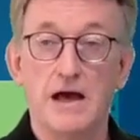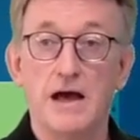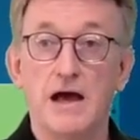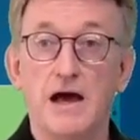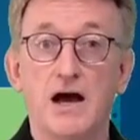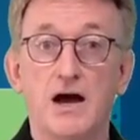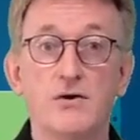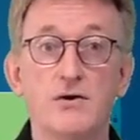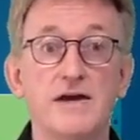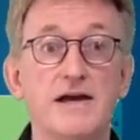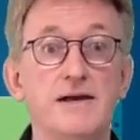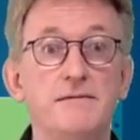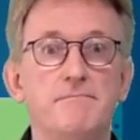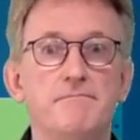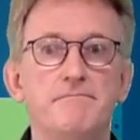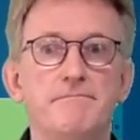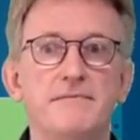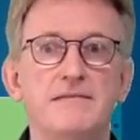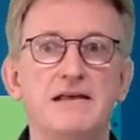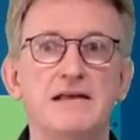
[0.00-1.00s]
Okay,
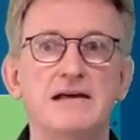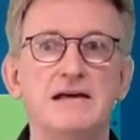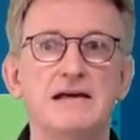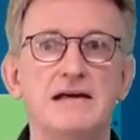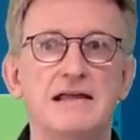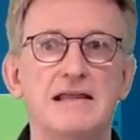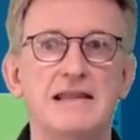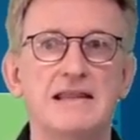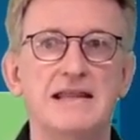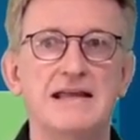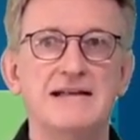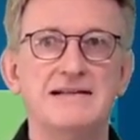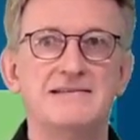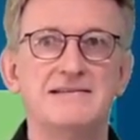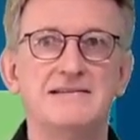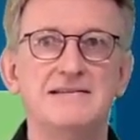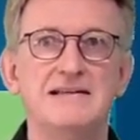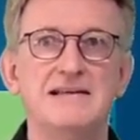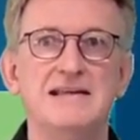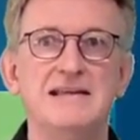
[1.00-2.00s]

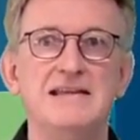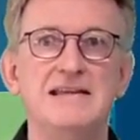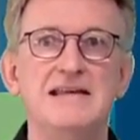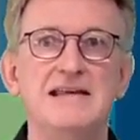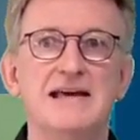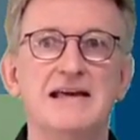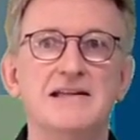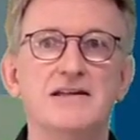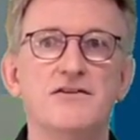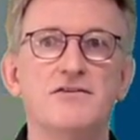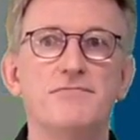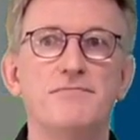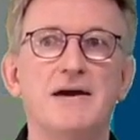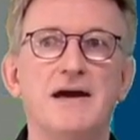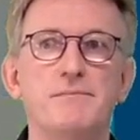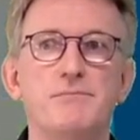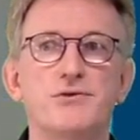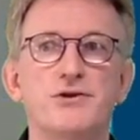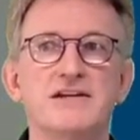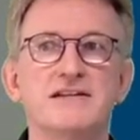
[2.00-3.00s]
that's the end of my
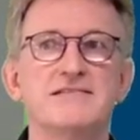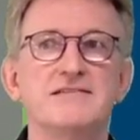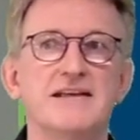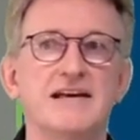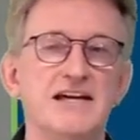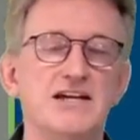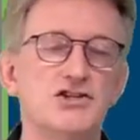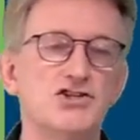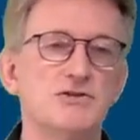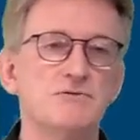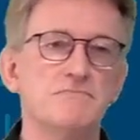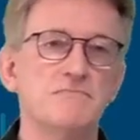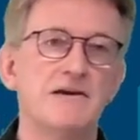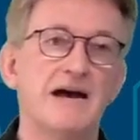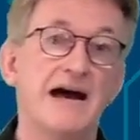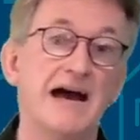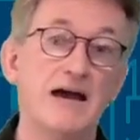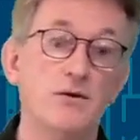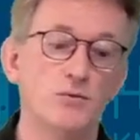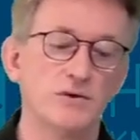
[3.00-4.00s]
presentation.
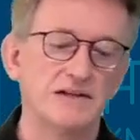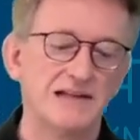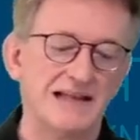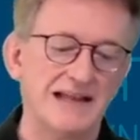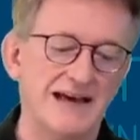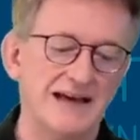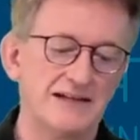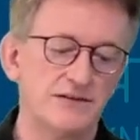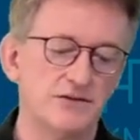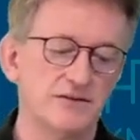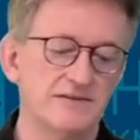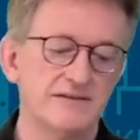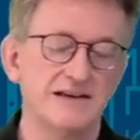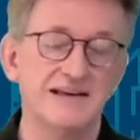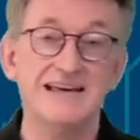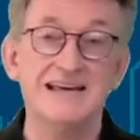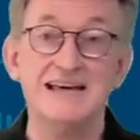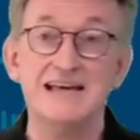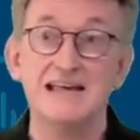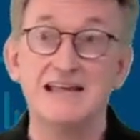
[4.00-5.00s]
I would like to say
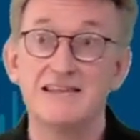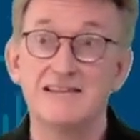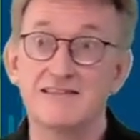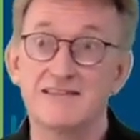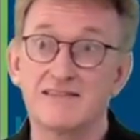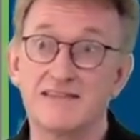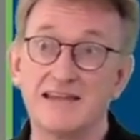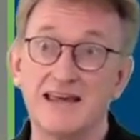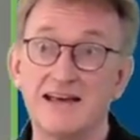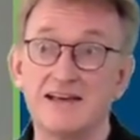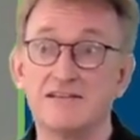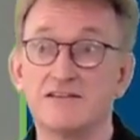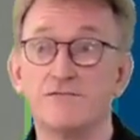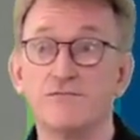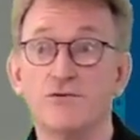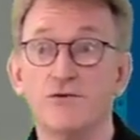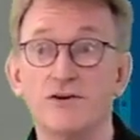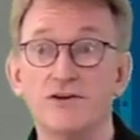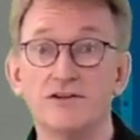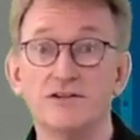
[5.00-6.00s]
thanks
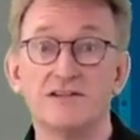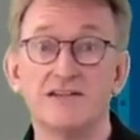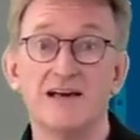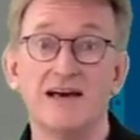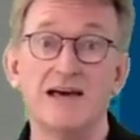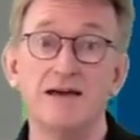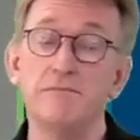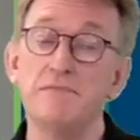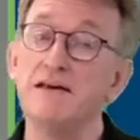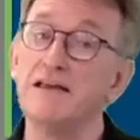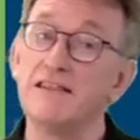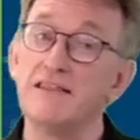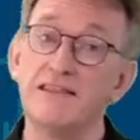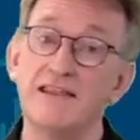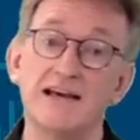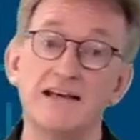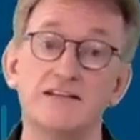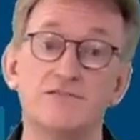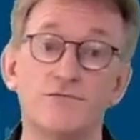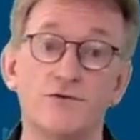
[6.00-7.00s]
for your time.
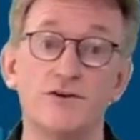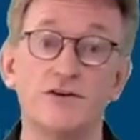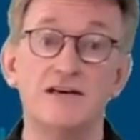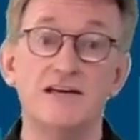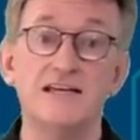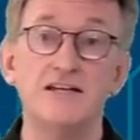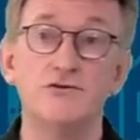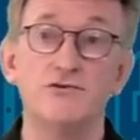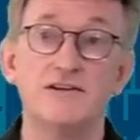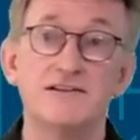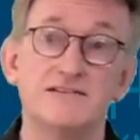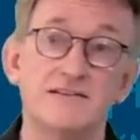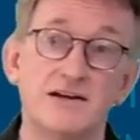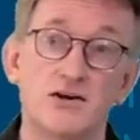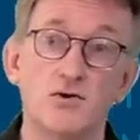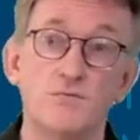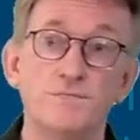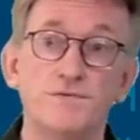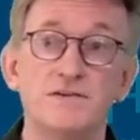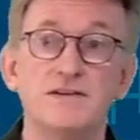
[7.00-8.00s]
Thanks for your interest.
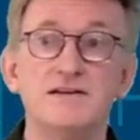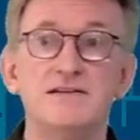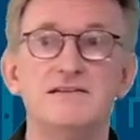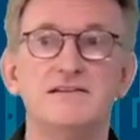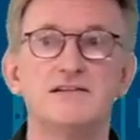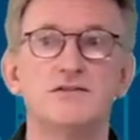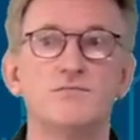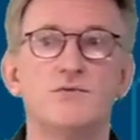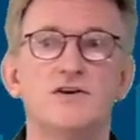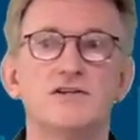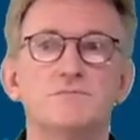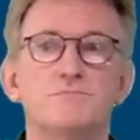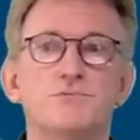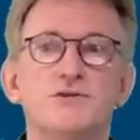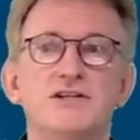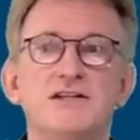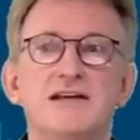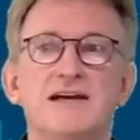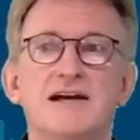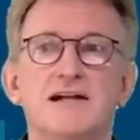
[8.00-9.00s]
Hopefully this was
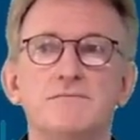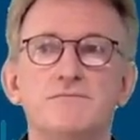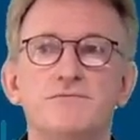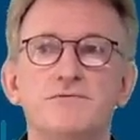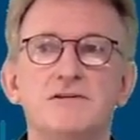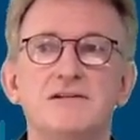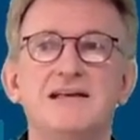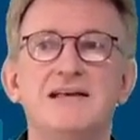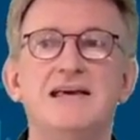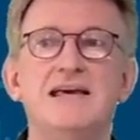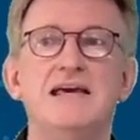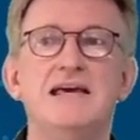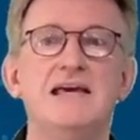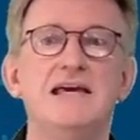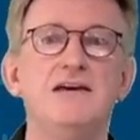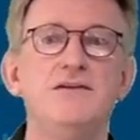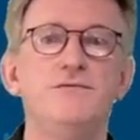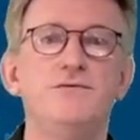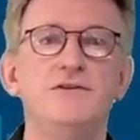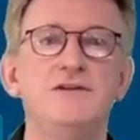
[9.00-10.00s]
pretty helpful.
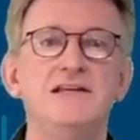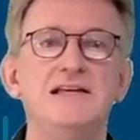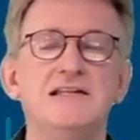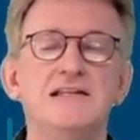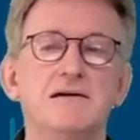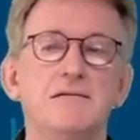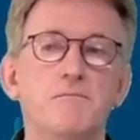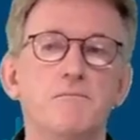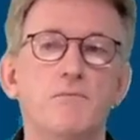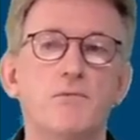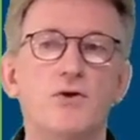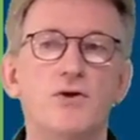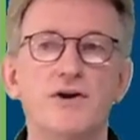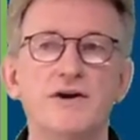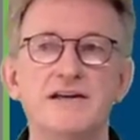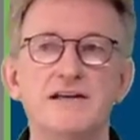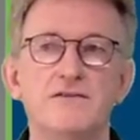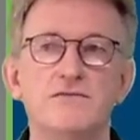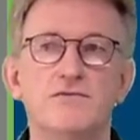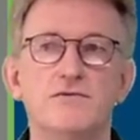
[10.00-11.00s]
If you need more
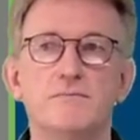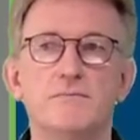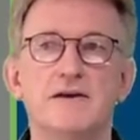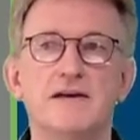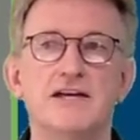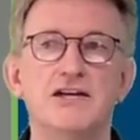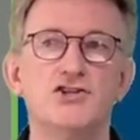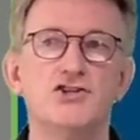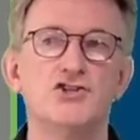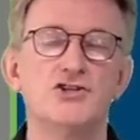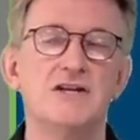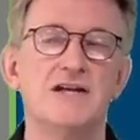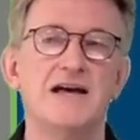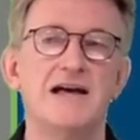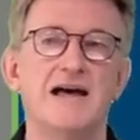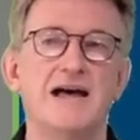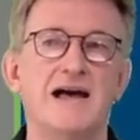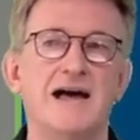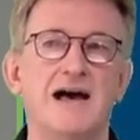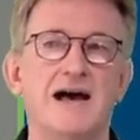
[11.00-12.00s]
information
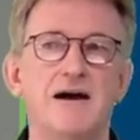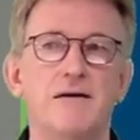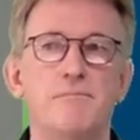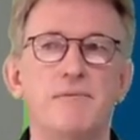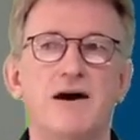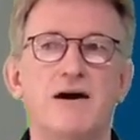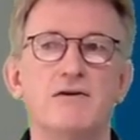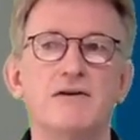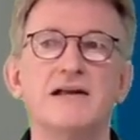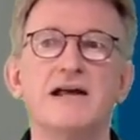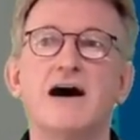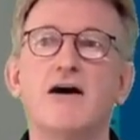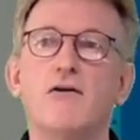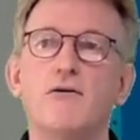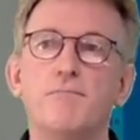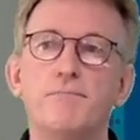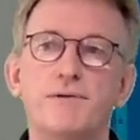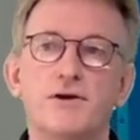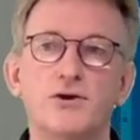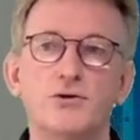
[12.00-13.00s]
about our
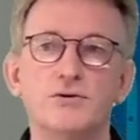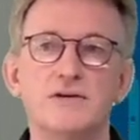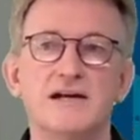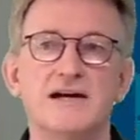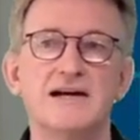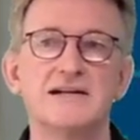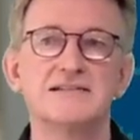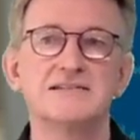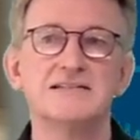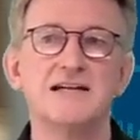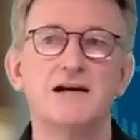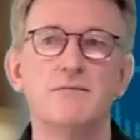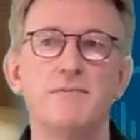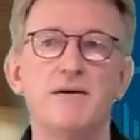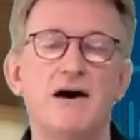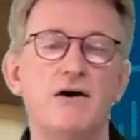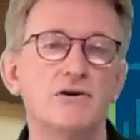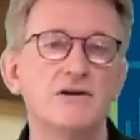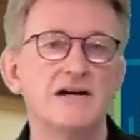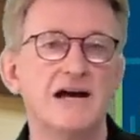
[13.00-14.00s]
products,
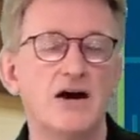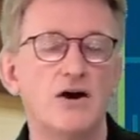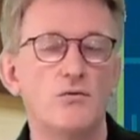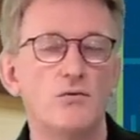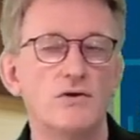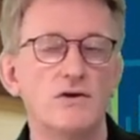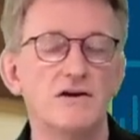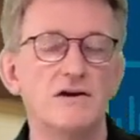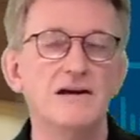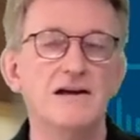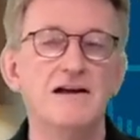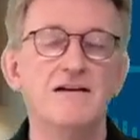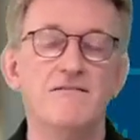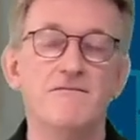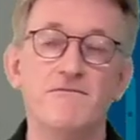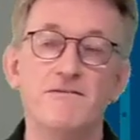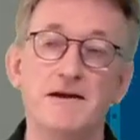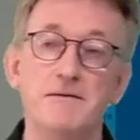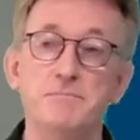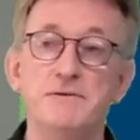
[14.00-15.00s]
about our
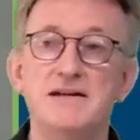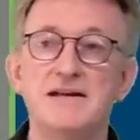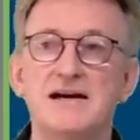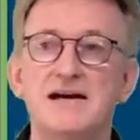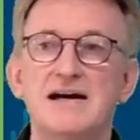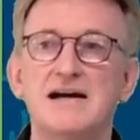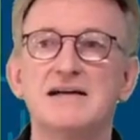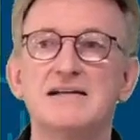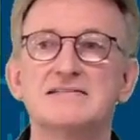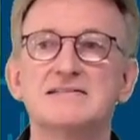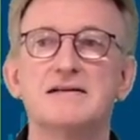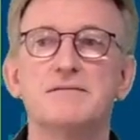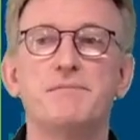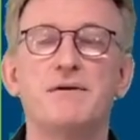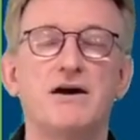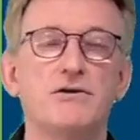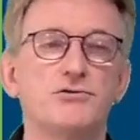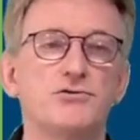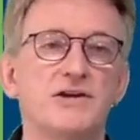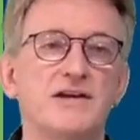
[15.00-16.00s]
webinars,
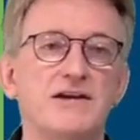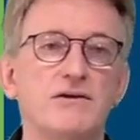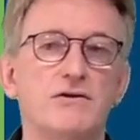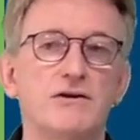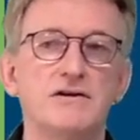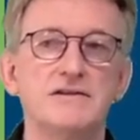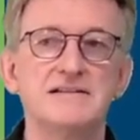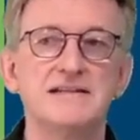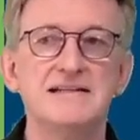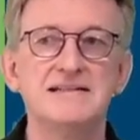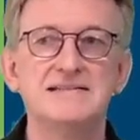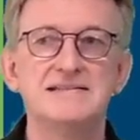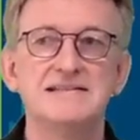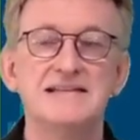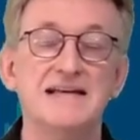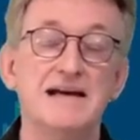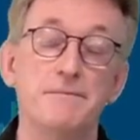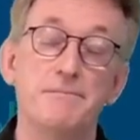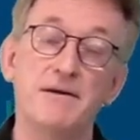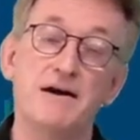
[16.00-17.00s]
about recordings,
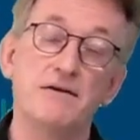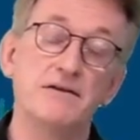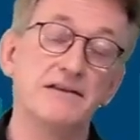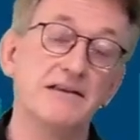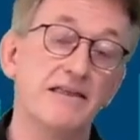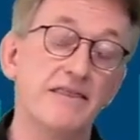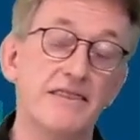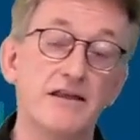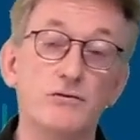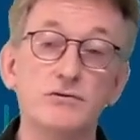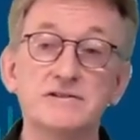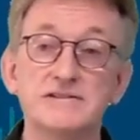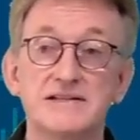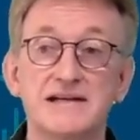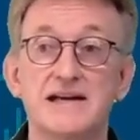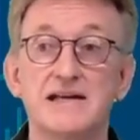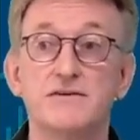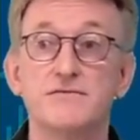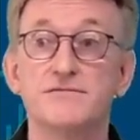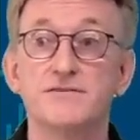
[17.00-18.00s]
about those
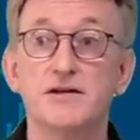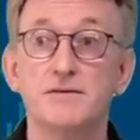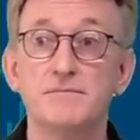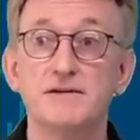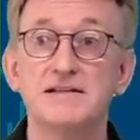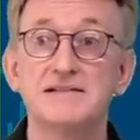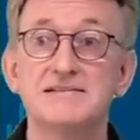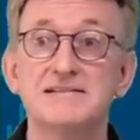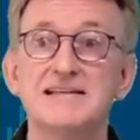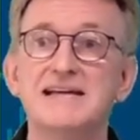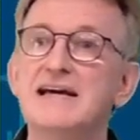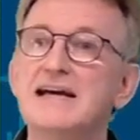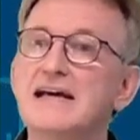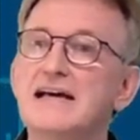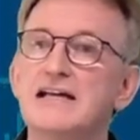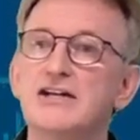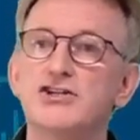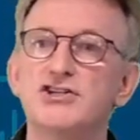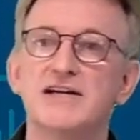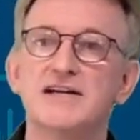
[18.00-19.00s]
kind of topics,
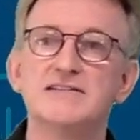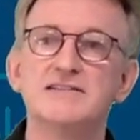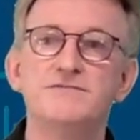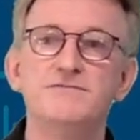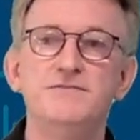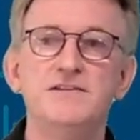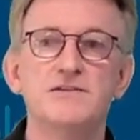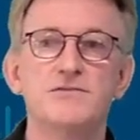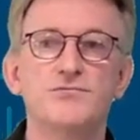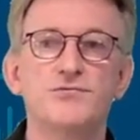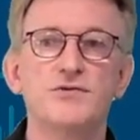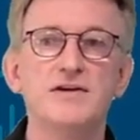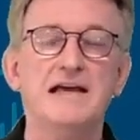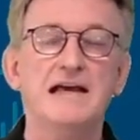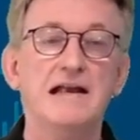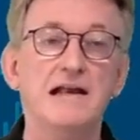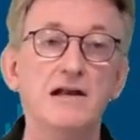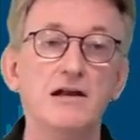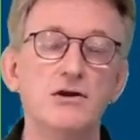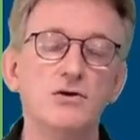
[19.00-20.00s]
just feel free,
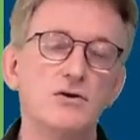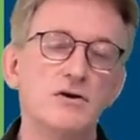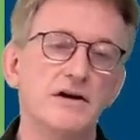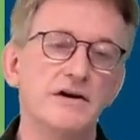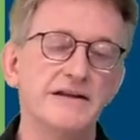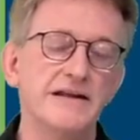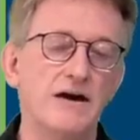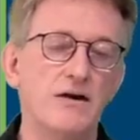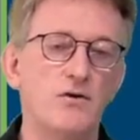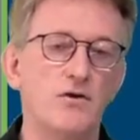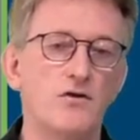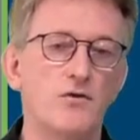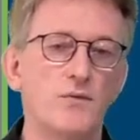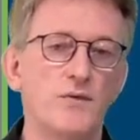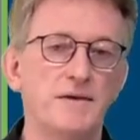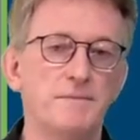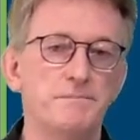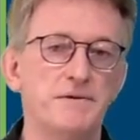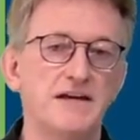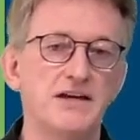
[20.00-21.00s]
look on our
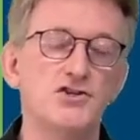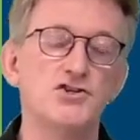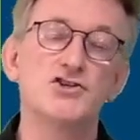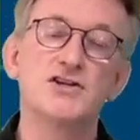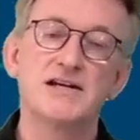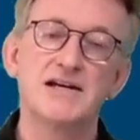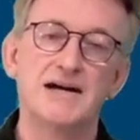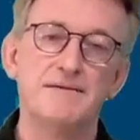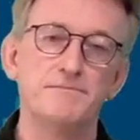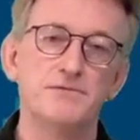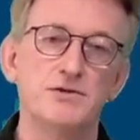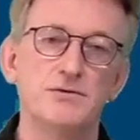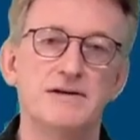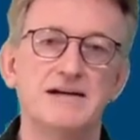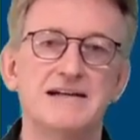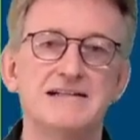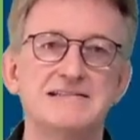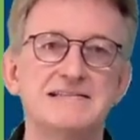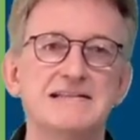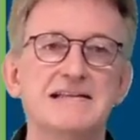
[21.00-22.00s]
webpage, come to
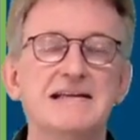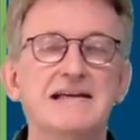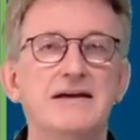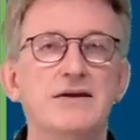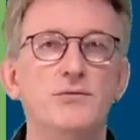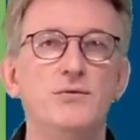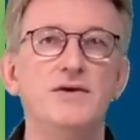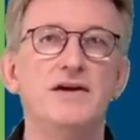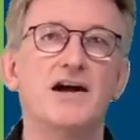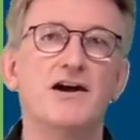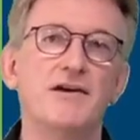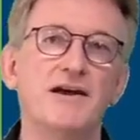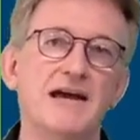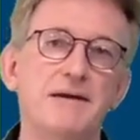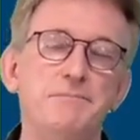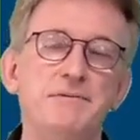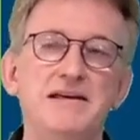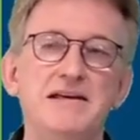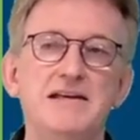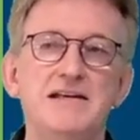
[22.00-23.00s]
us. We are
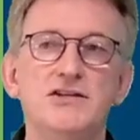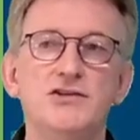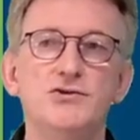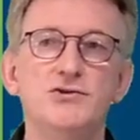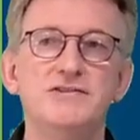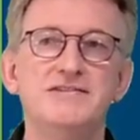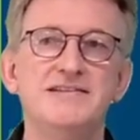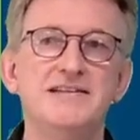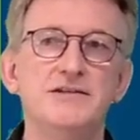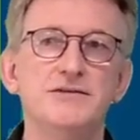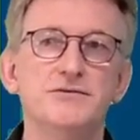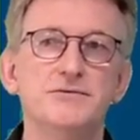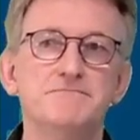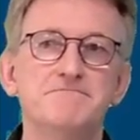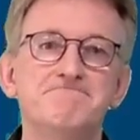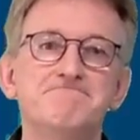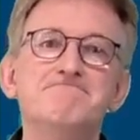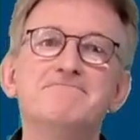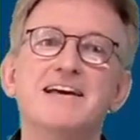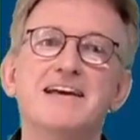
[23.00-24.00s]
happy to see you.
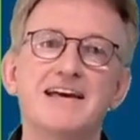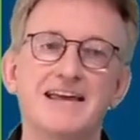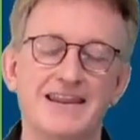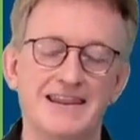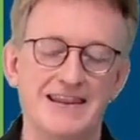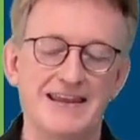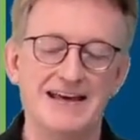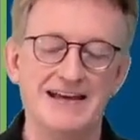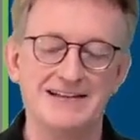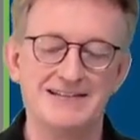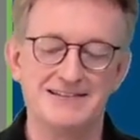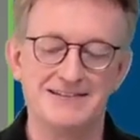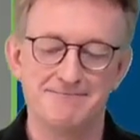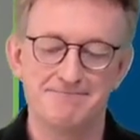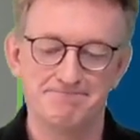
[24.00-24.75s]
Thanks.